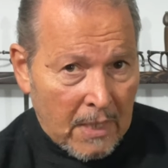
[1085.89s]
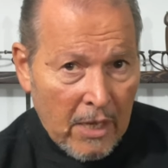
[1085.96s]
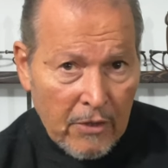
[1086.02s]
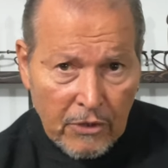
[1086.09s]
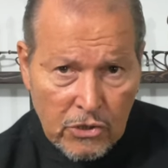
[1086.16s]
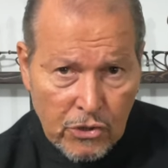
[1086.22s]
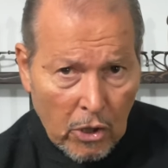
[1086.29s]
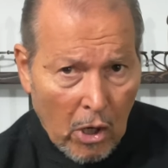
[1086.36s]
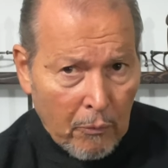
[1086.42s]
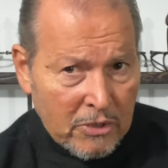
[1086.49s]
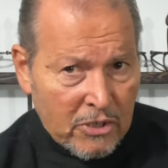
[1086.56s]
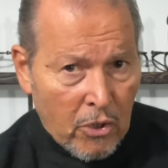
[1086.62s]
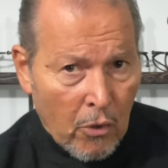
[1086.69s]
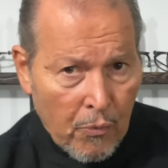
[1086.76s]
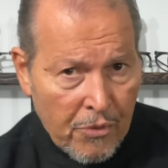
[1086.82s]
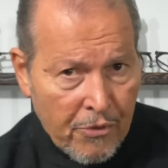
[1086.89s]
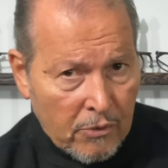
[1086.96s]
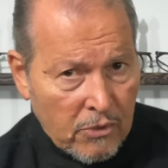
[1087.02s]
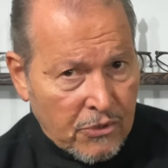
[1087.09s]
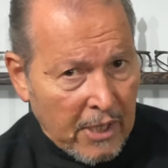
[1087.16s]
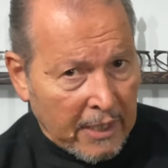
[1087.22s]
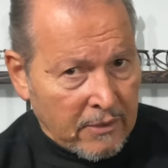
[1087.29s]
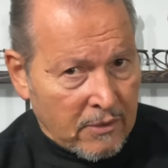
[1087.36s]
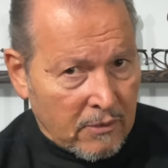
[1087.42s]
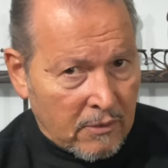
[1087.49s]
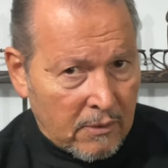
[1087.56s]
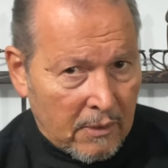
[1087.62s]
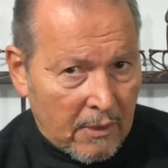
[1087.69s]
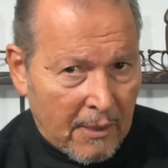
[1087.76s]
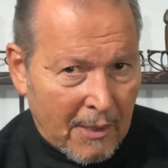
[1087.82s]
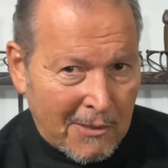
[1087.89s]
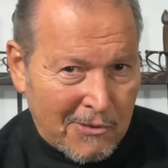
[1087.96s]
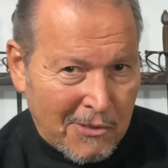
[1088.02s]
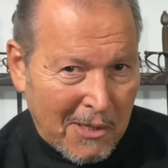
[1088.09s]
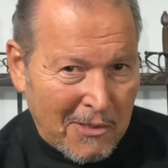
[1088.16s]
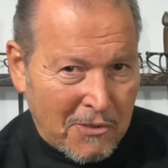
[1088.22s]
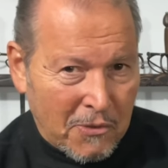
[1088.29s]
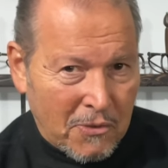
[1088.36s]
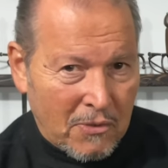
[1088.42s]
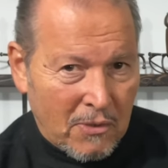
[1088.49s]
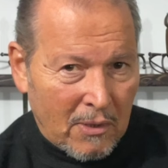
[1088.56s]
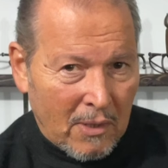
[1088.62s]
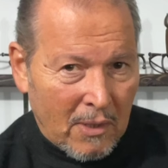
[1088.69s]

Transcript: They should always go with their sense and senses.